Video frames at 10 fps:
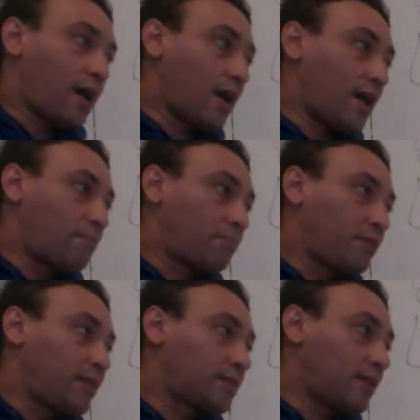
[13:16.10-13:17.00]
And
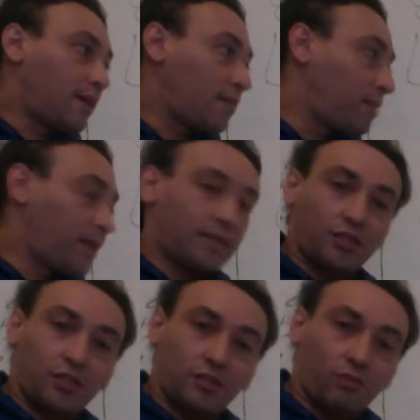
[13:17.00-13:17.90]
please pay
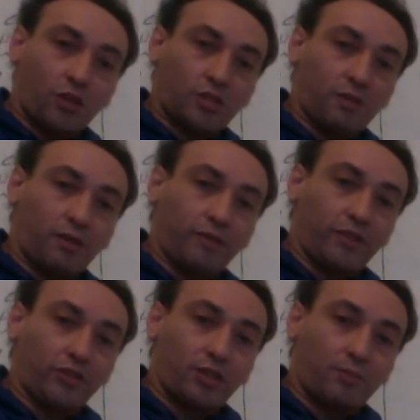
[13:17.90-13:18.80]
attention and watch my other videos.